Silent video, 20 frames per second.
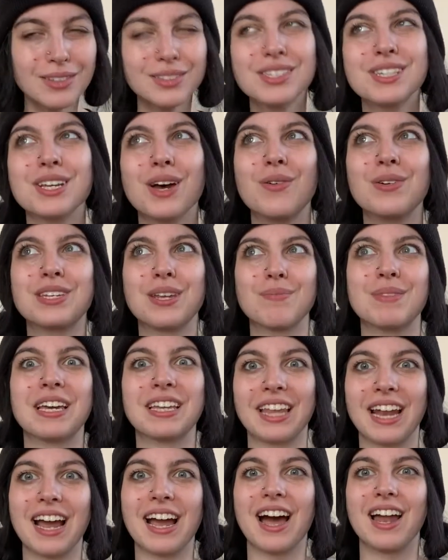So it's something
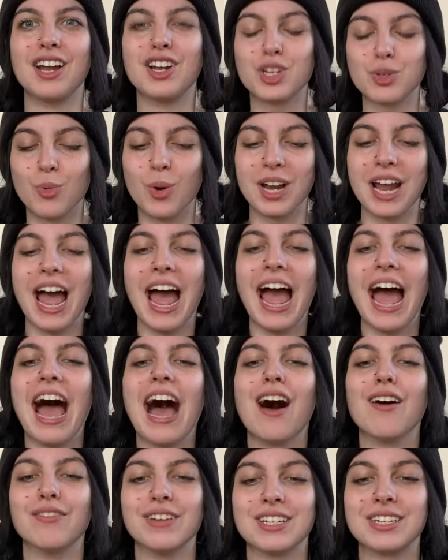that I kind of just want to
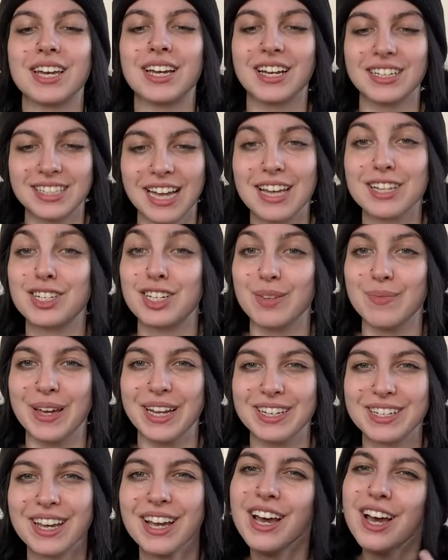have as like a
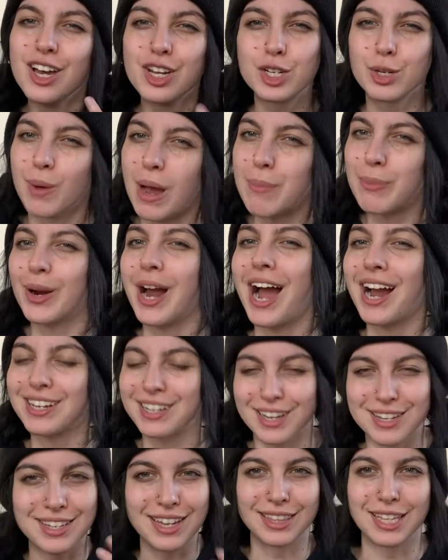testament to my
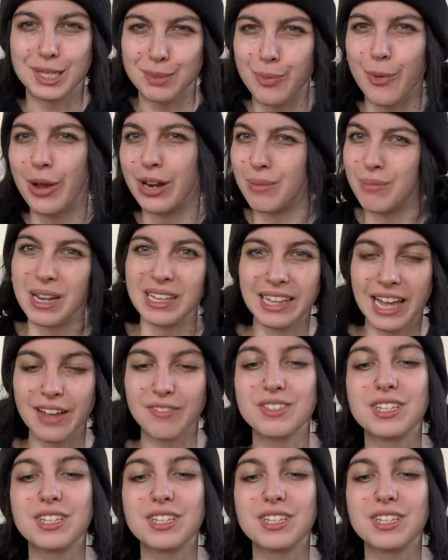practice at this point in my life.